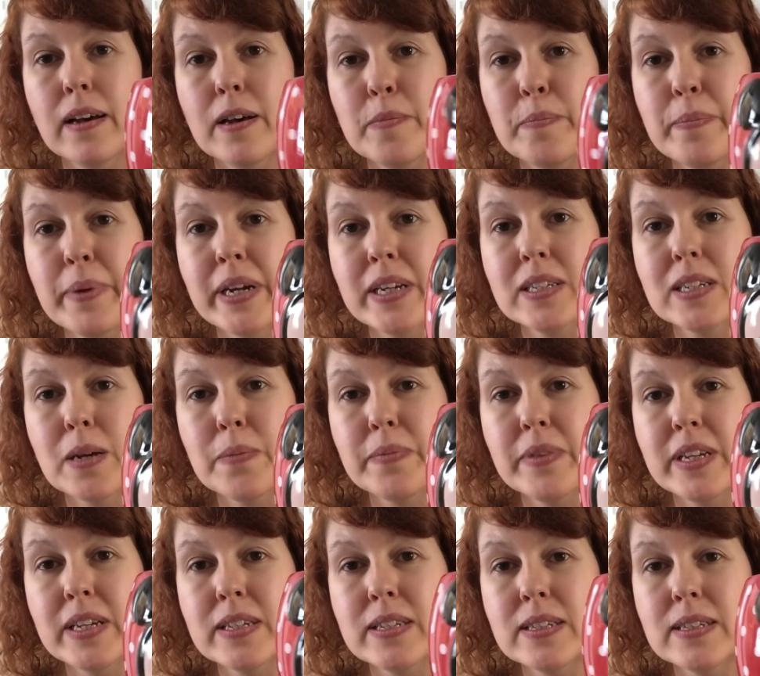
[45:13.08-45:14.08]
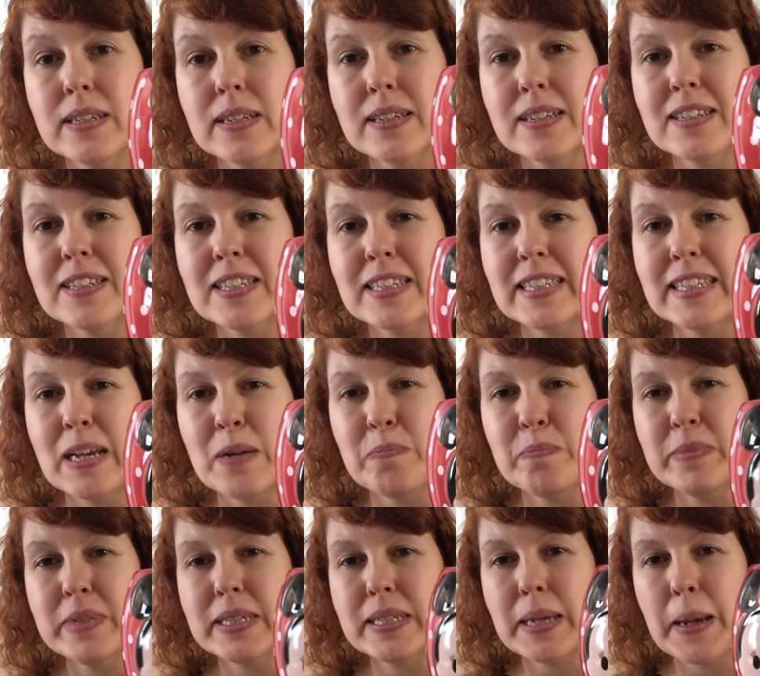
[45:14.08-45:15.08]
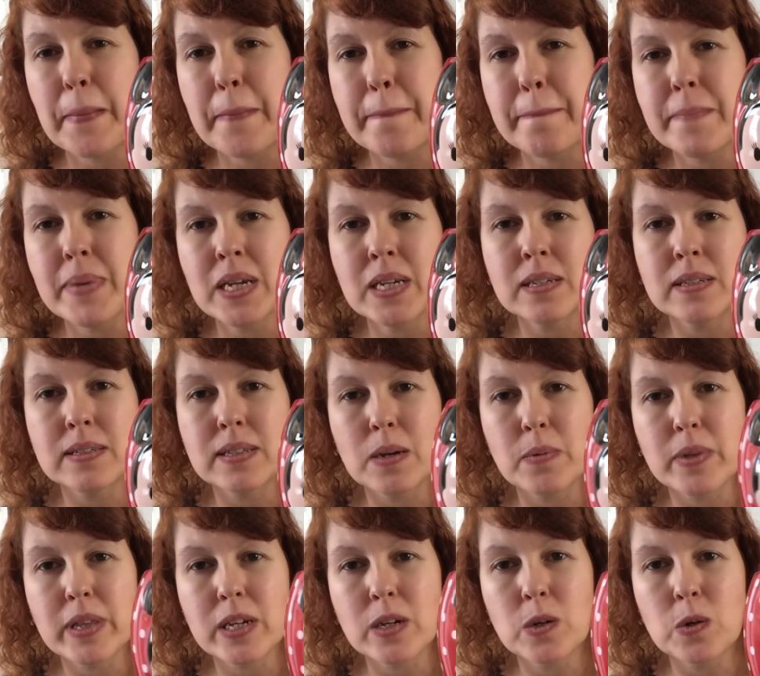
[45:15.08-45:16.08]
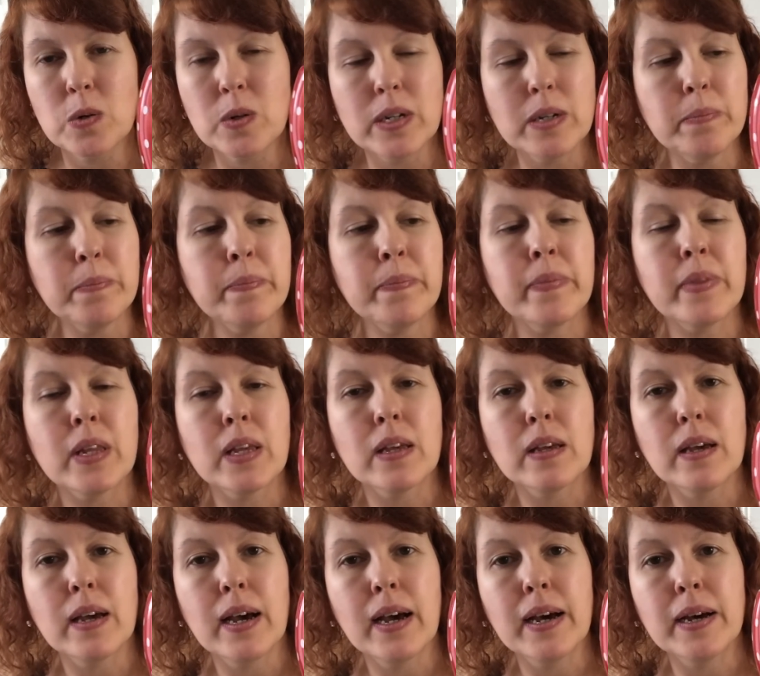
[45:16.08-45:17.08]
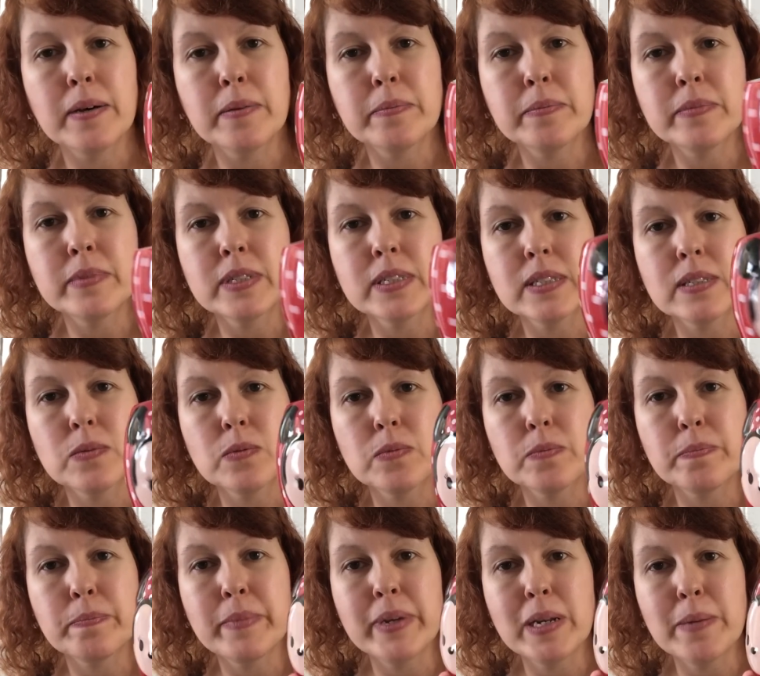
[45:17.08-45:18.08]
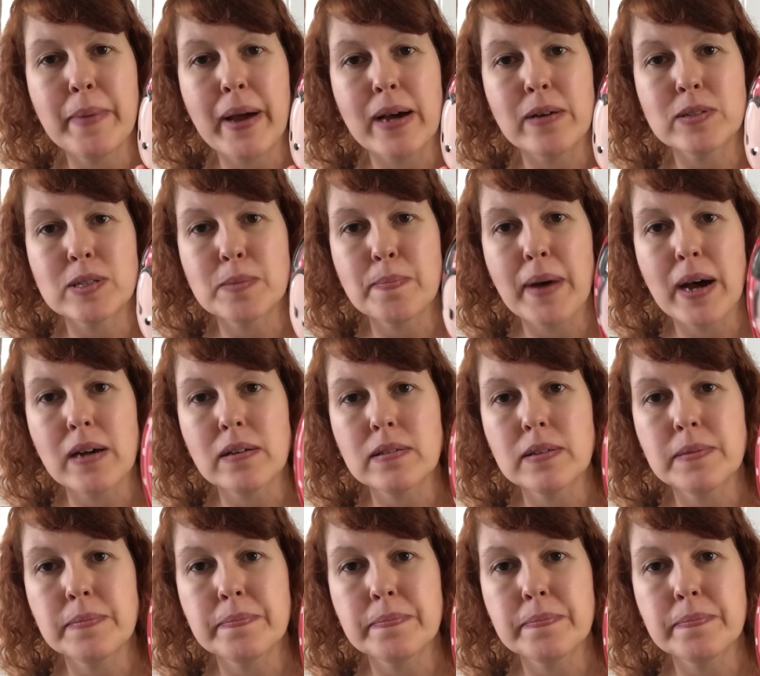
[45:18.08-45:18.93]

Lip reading: Picked up this Sum, is that what they call them? Minnie Mouse mug.